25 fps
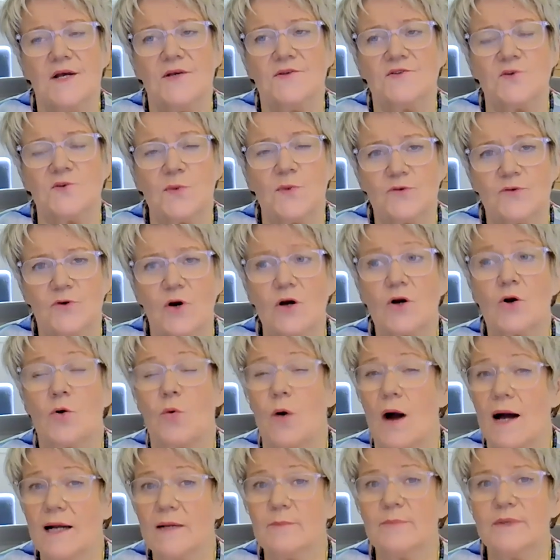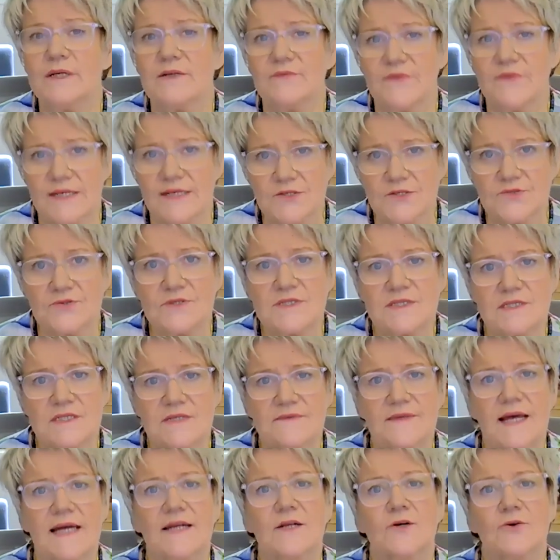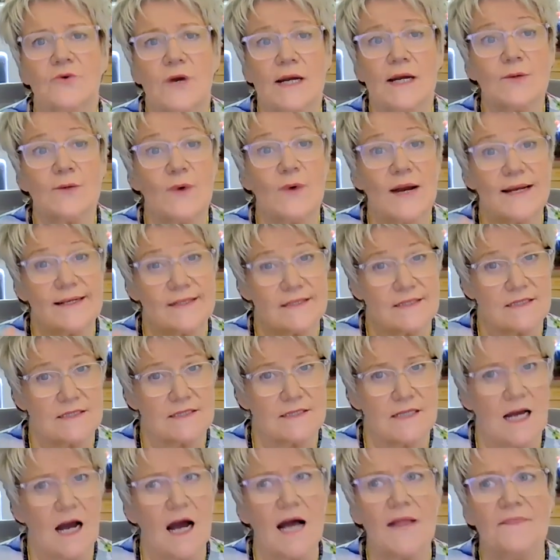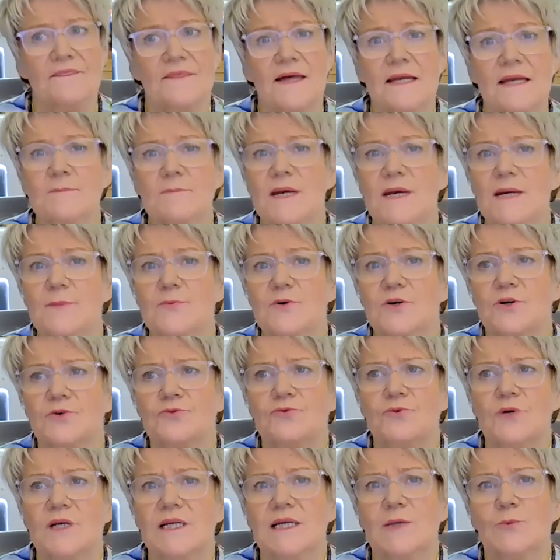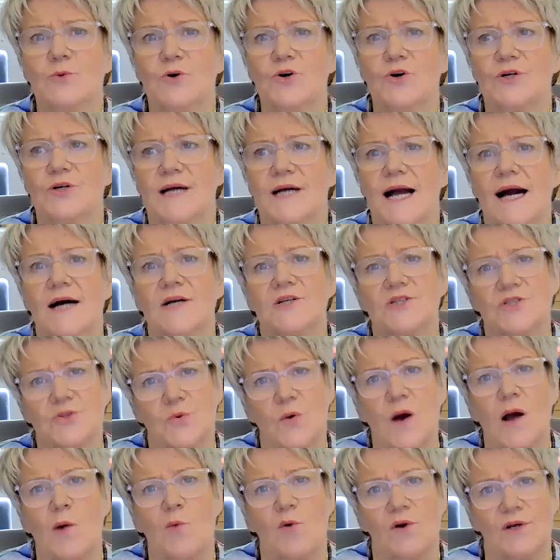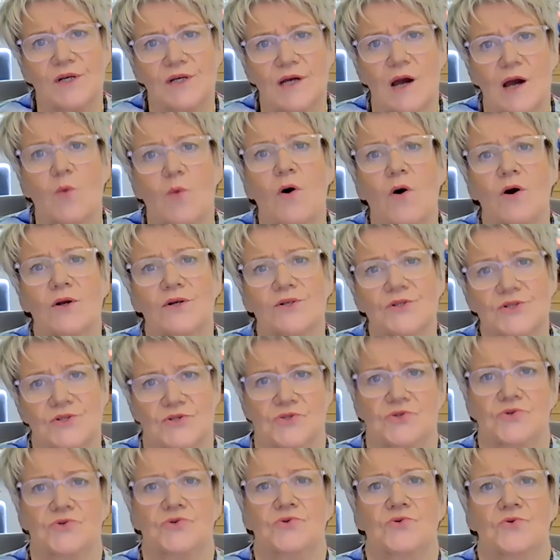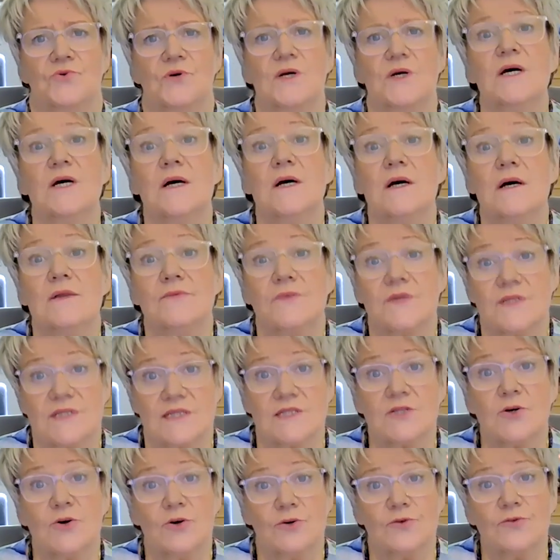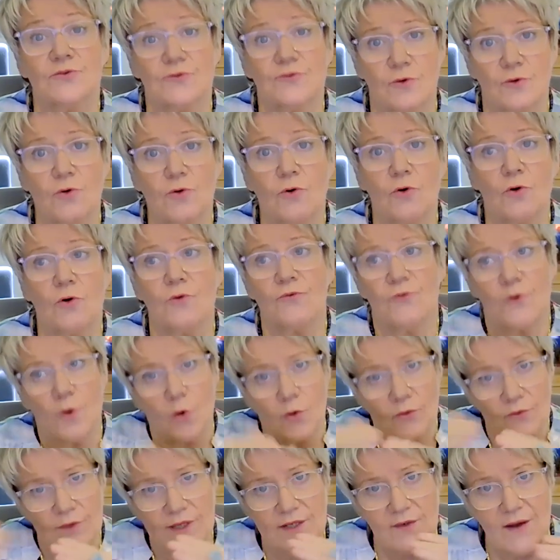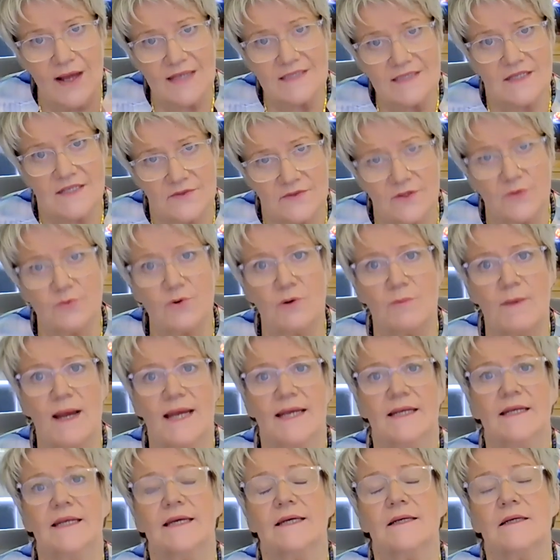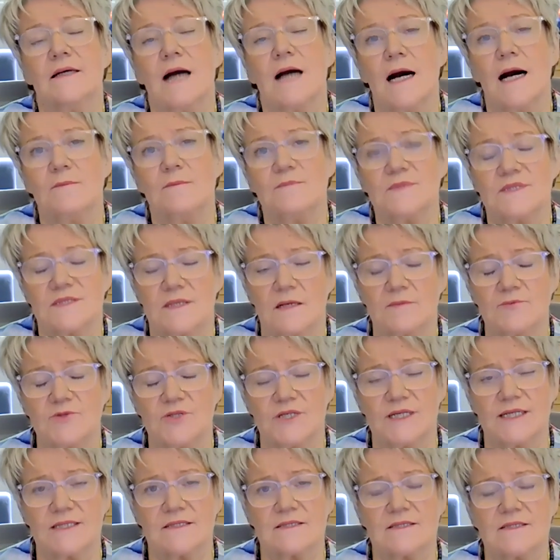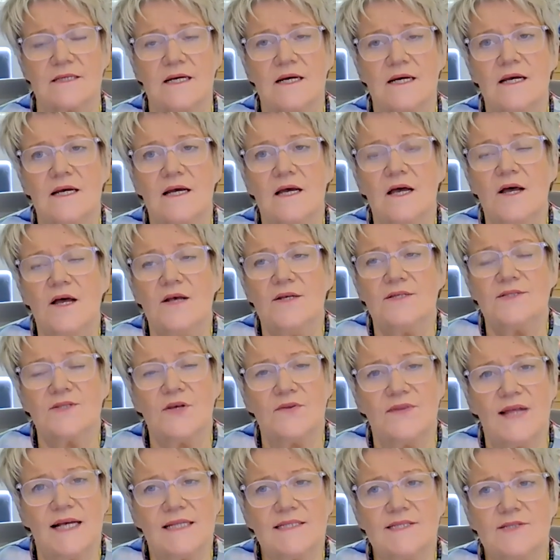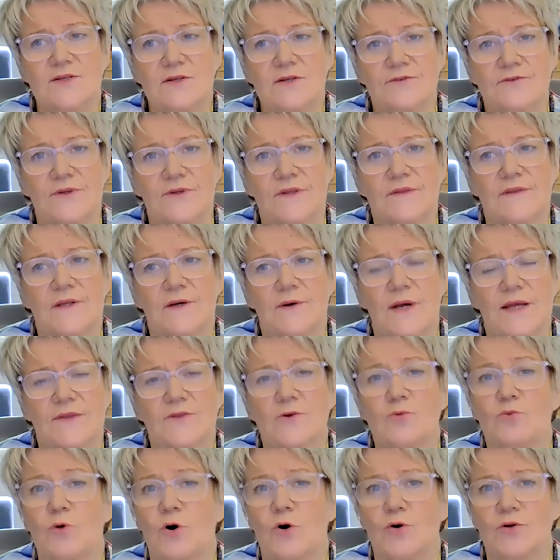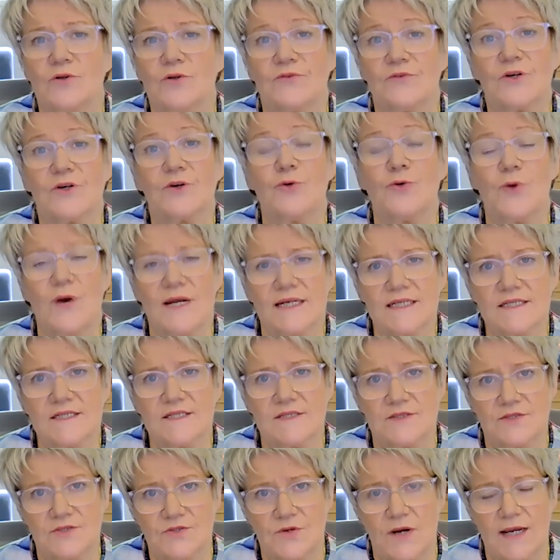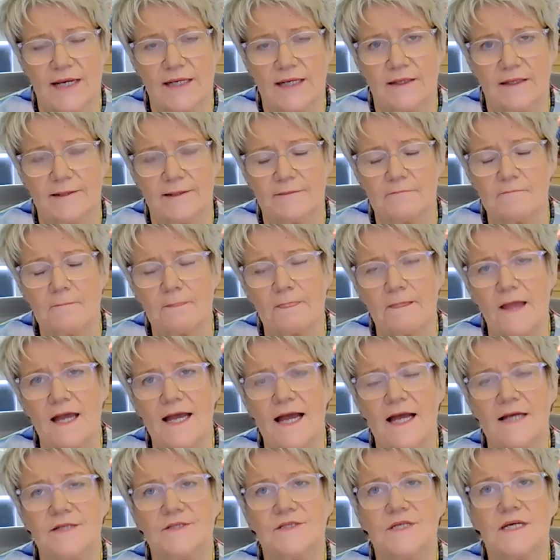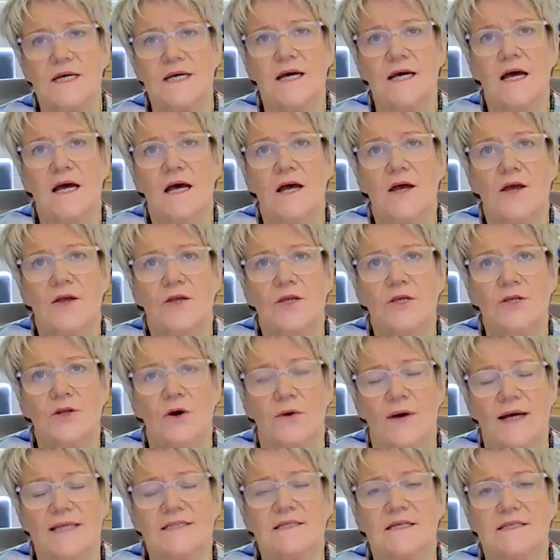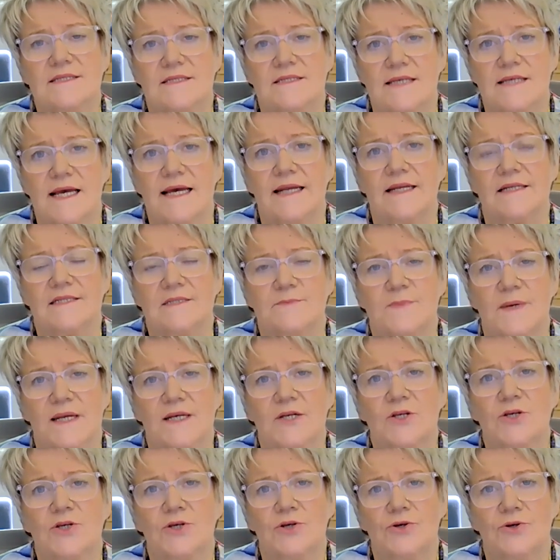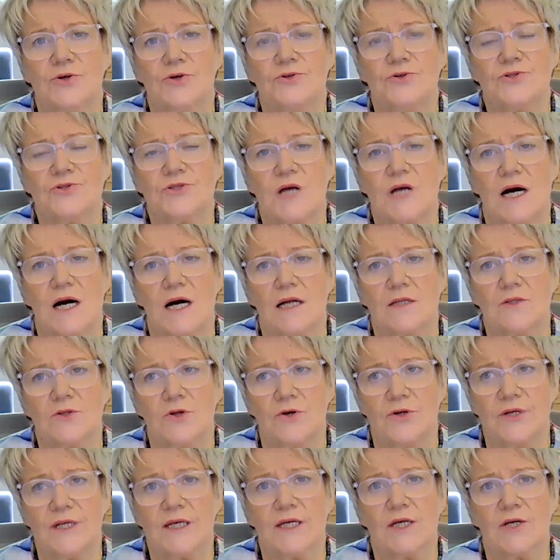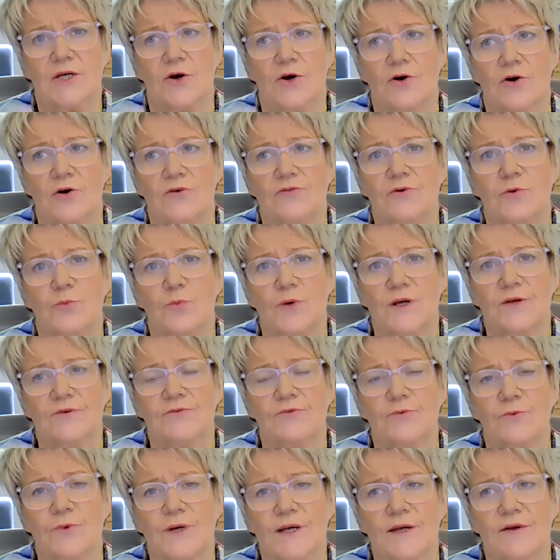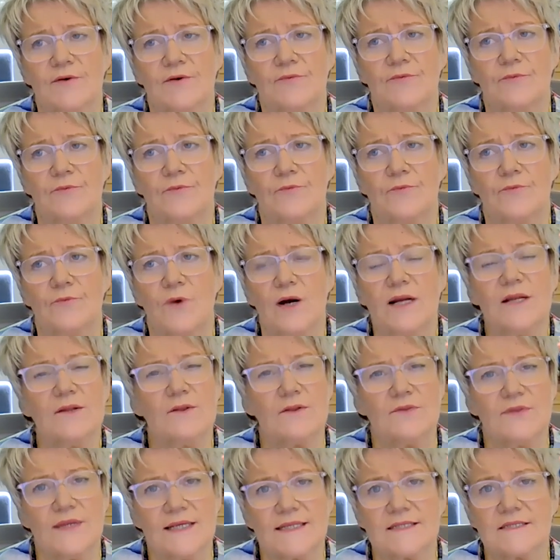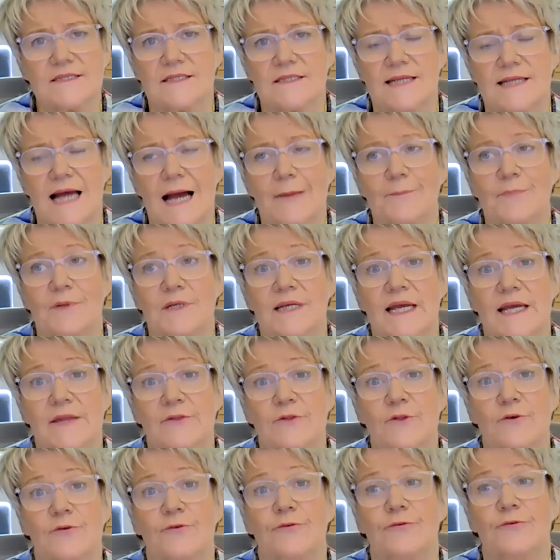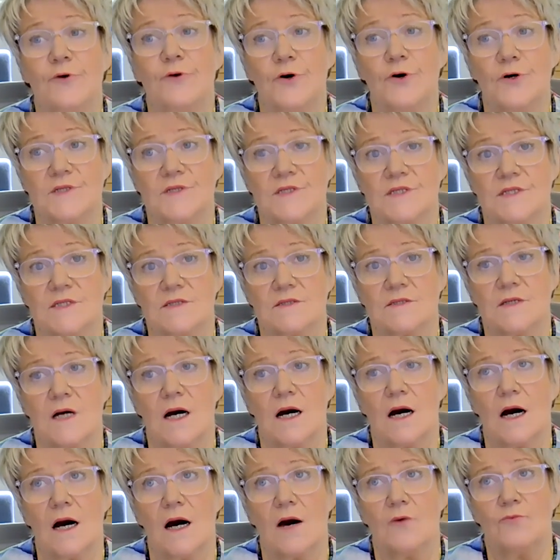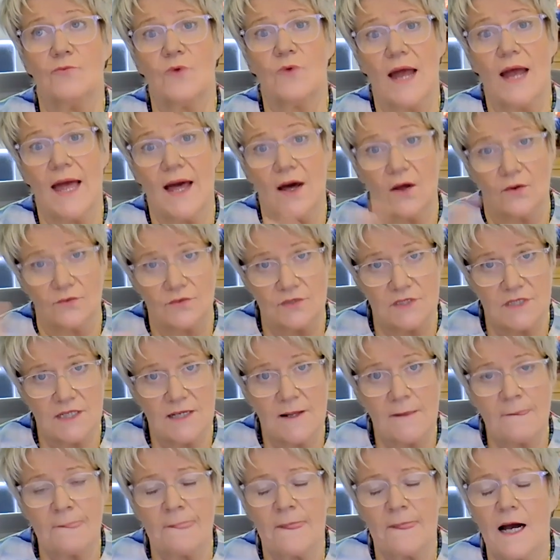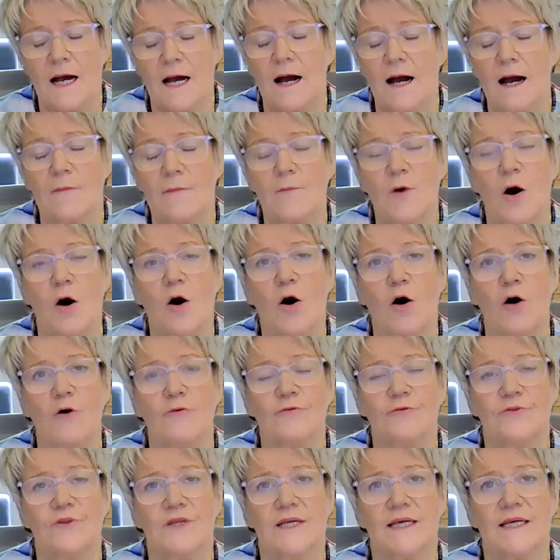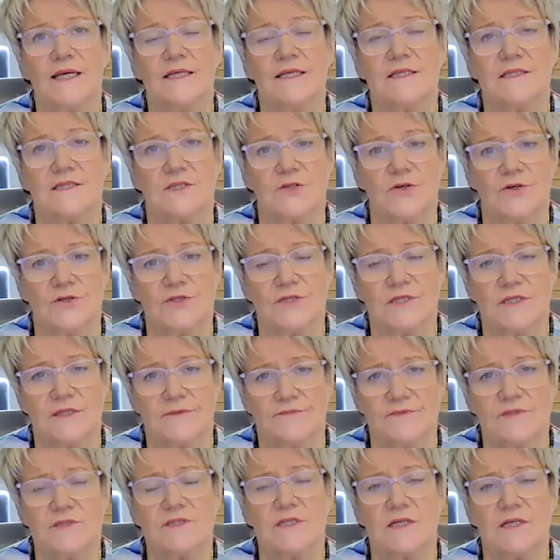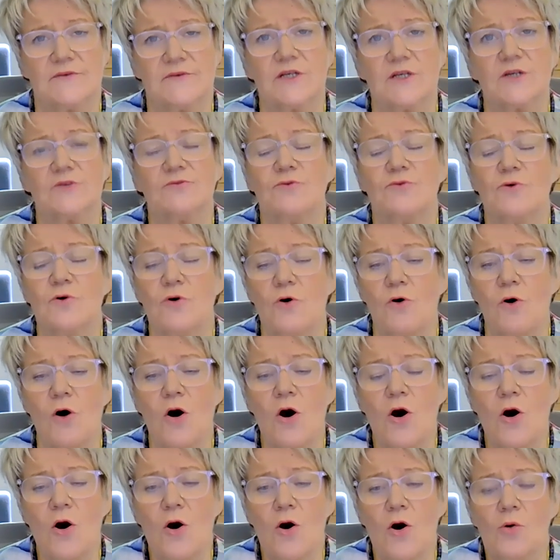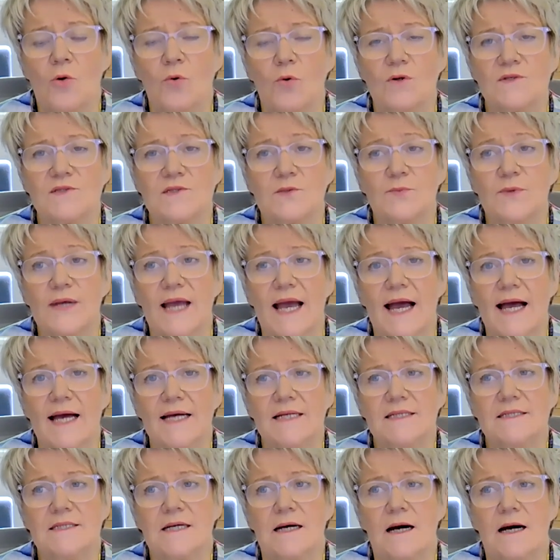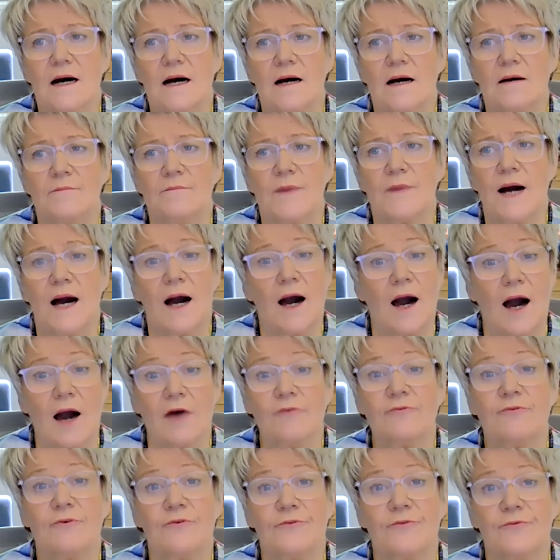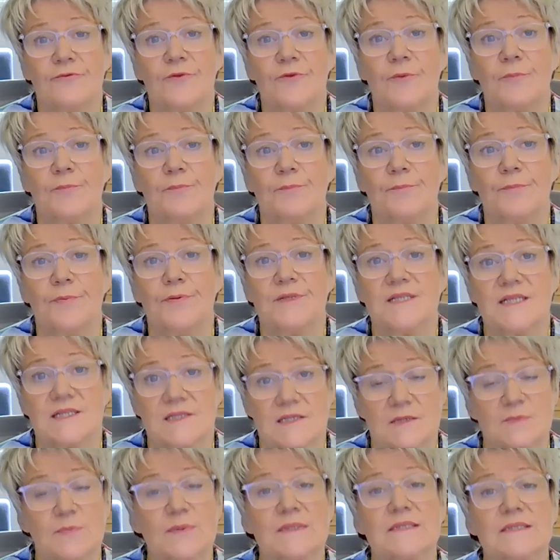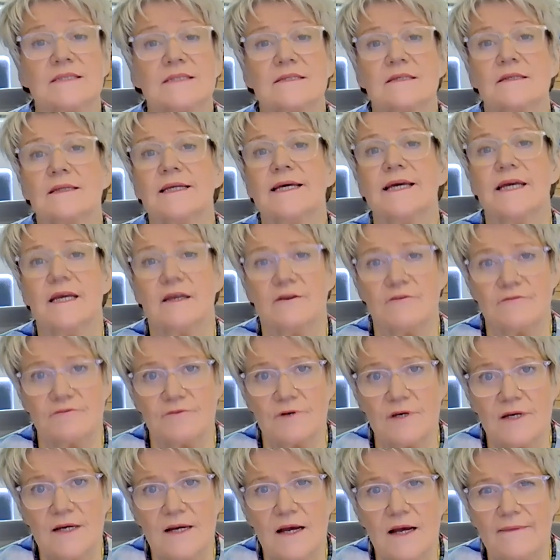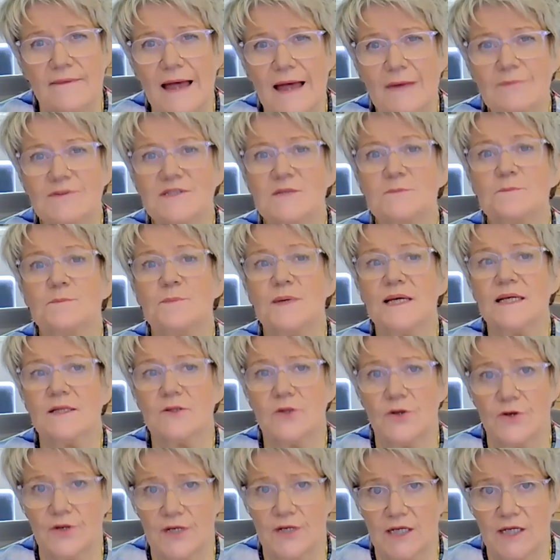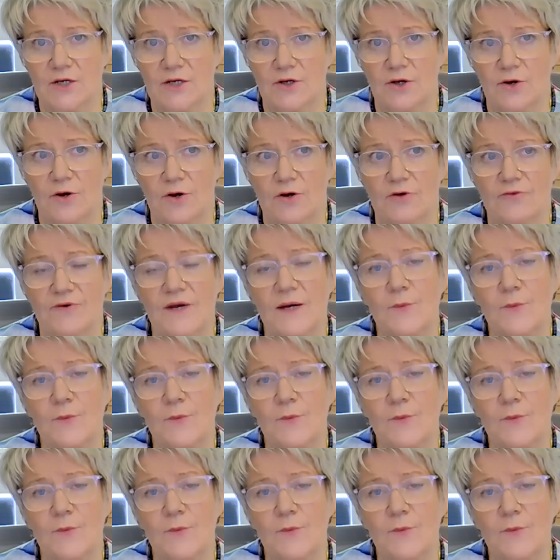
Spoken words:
So we've got quite a bit of interest in that, a great way to start. And then people can really work out, do I want to go on and do the cert four, or, you know, as in the remaining subjects. So that's sort of in the world of accredited training. And, you know, as I said, it's been a huge learning curve, and we've one of the things that happened in the first round of the certificate four was that we had half of the participants leave. That was a big learning curve.